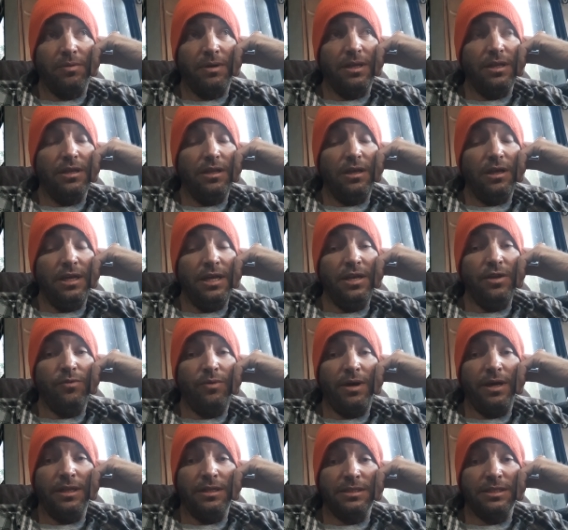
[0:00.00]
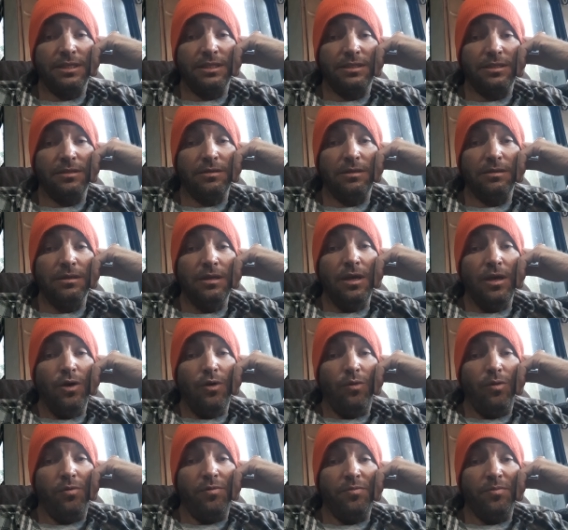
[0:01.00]
But anyway, let's get to
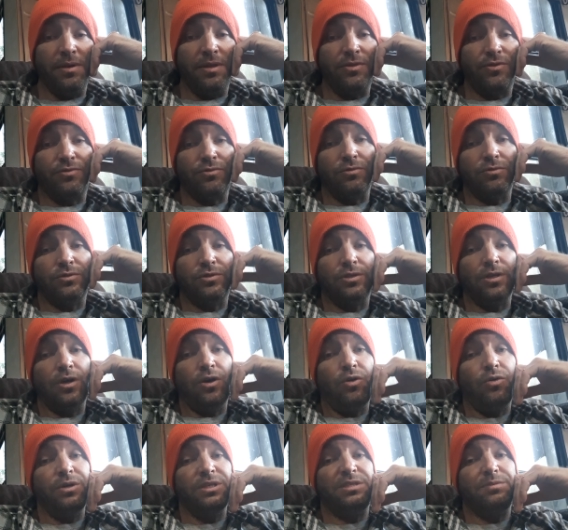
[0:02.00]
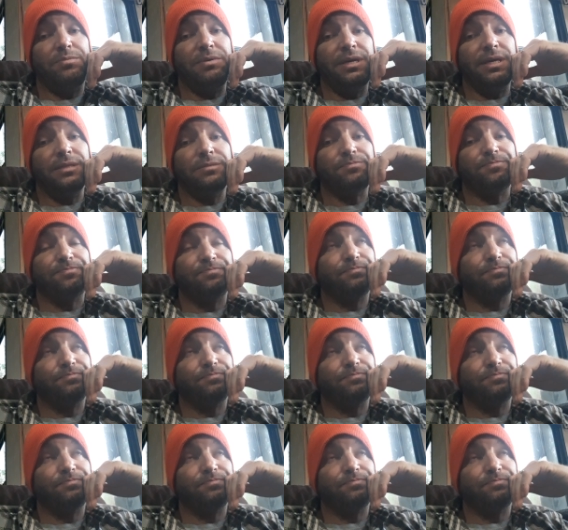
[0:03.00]
what we've been through. So it's been,